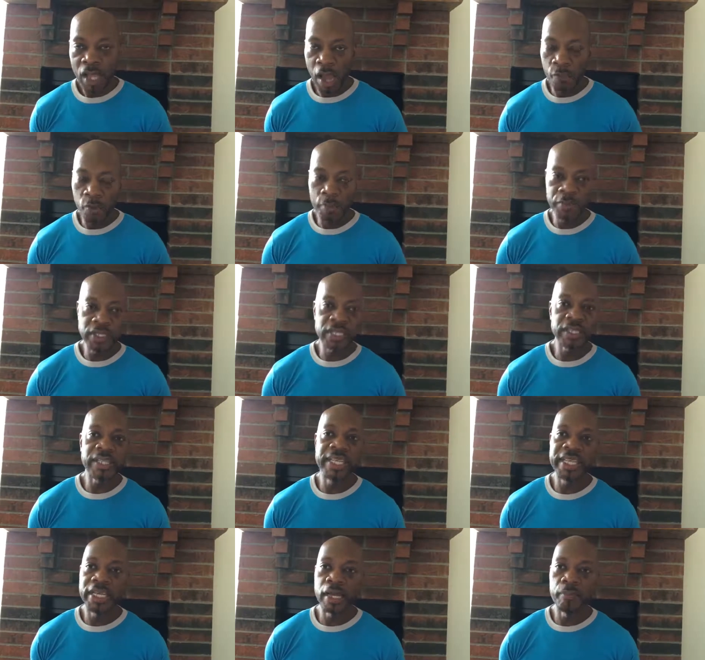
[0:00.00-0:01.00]
I will put a
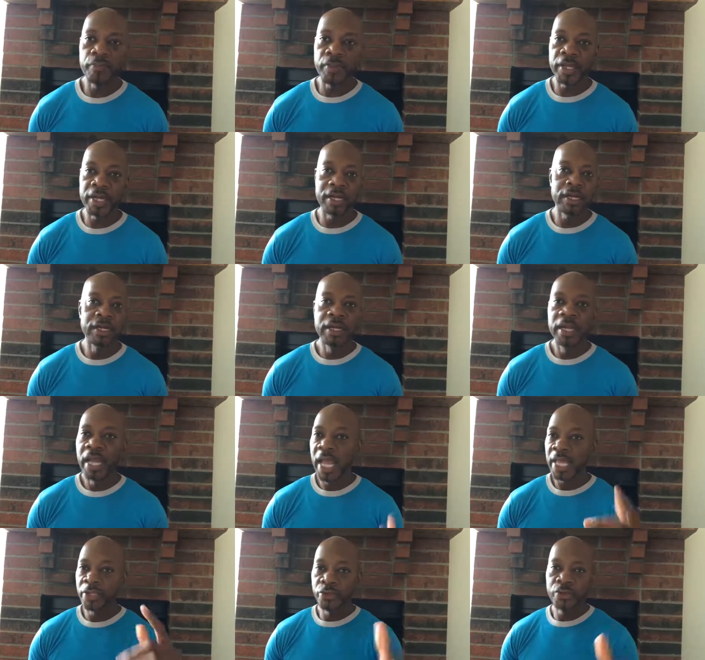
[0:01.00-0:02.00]
link up there
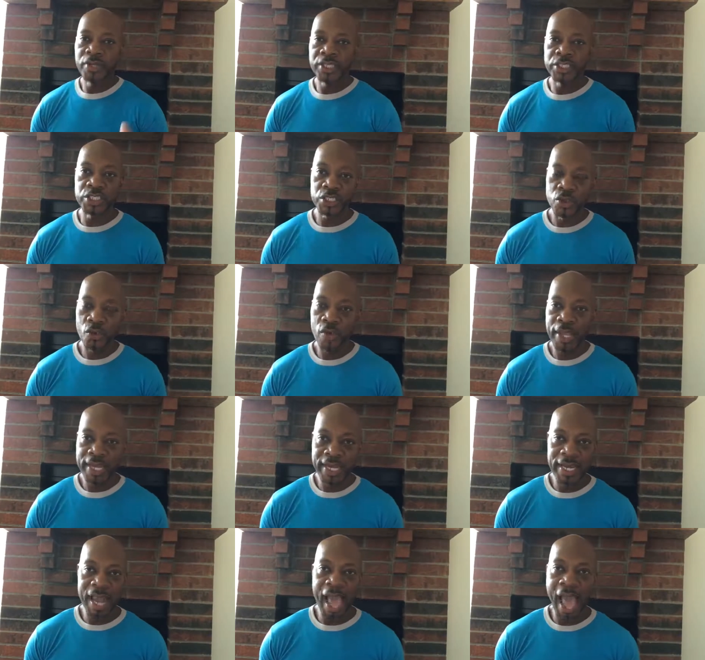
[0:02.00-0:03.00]
and you could just go
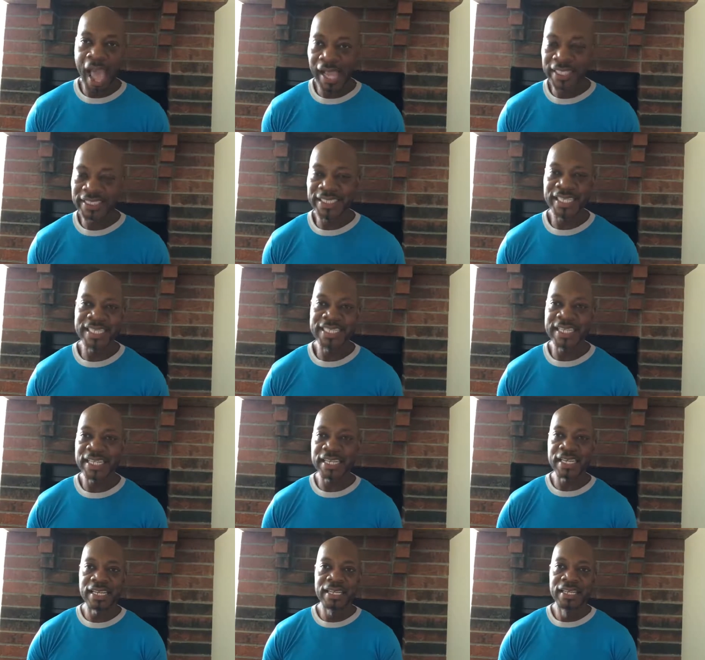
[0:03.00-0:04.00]
ahead and access
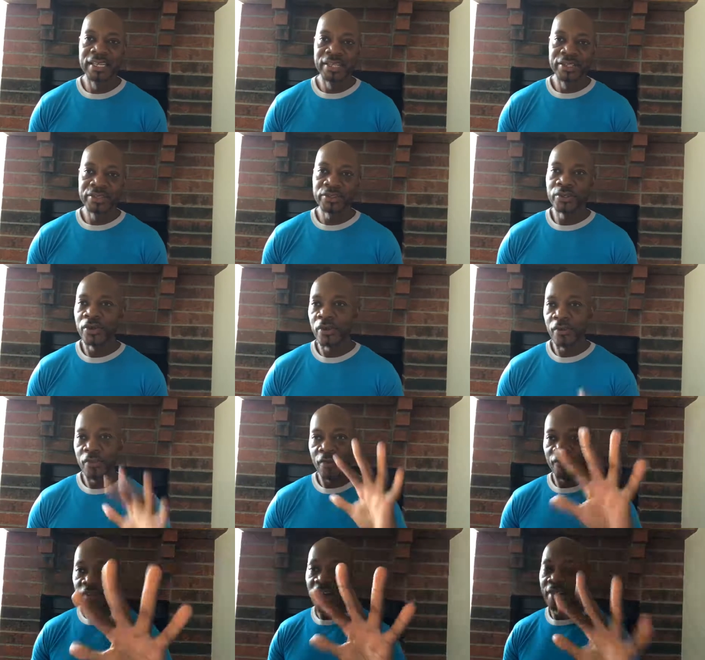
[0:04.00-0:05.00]
it. You know,
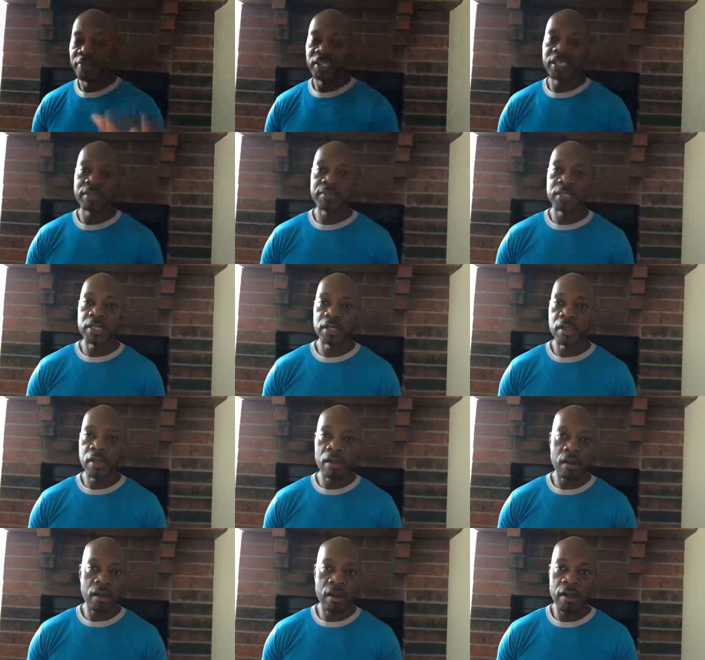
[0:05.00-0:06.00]
the five tips
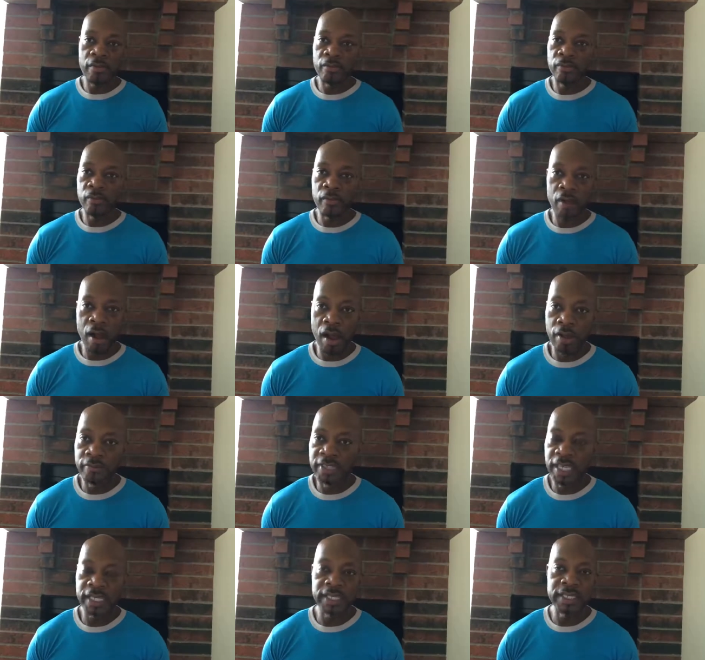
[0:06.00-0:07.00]
of uh,
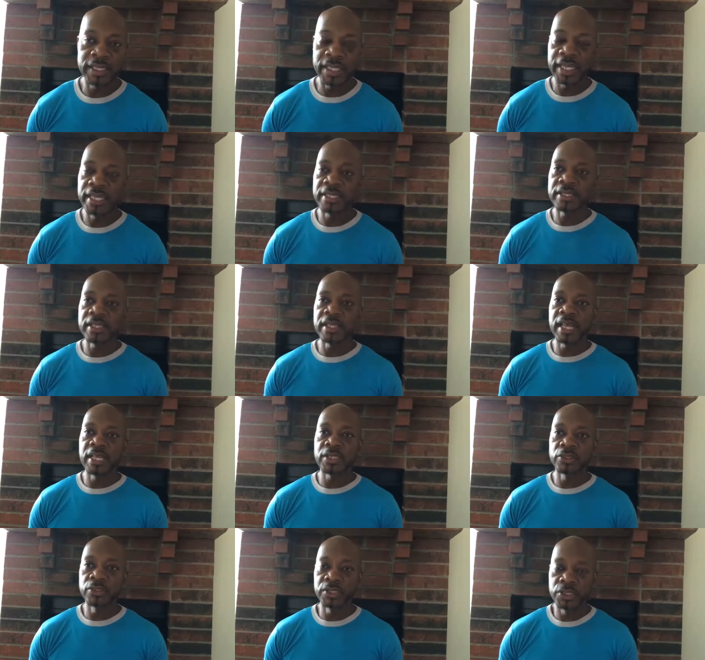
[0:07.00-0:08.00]
daily things
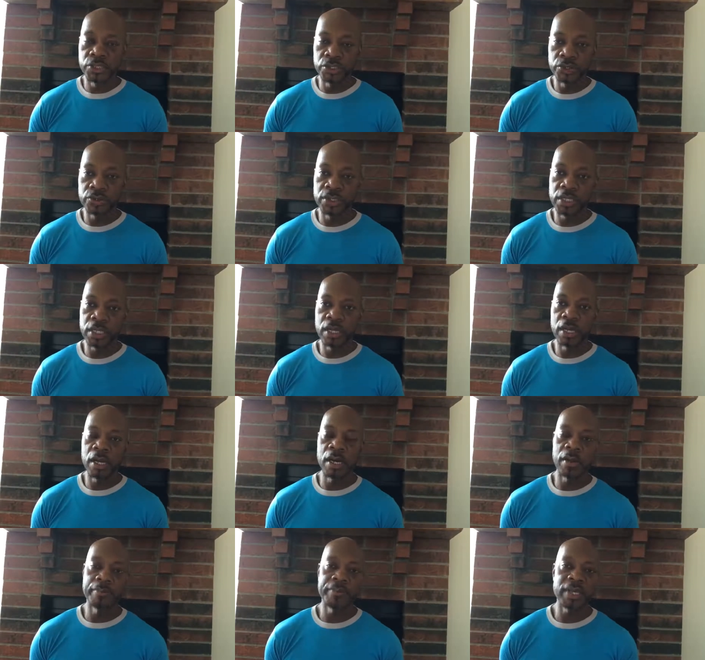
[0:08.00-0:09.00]
that you can do to
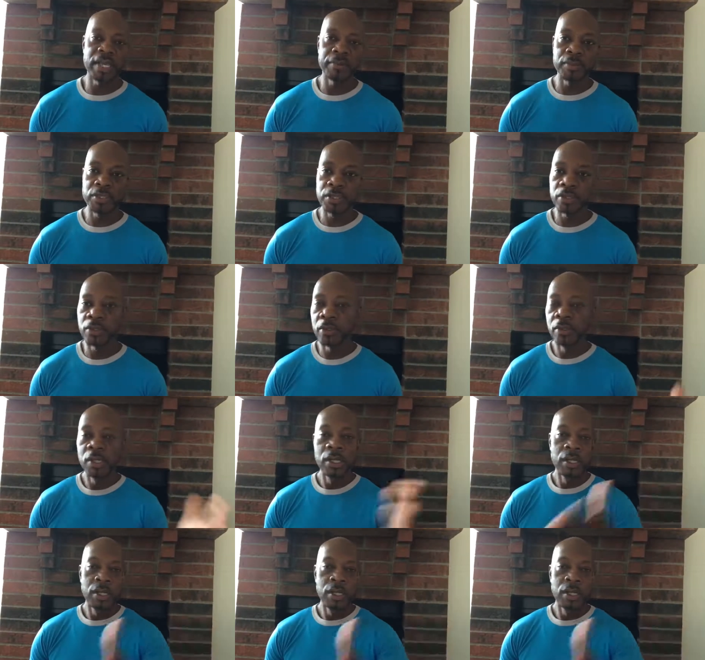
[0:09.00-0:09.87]
um, be able to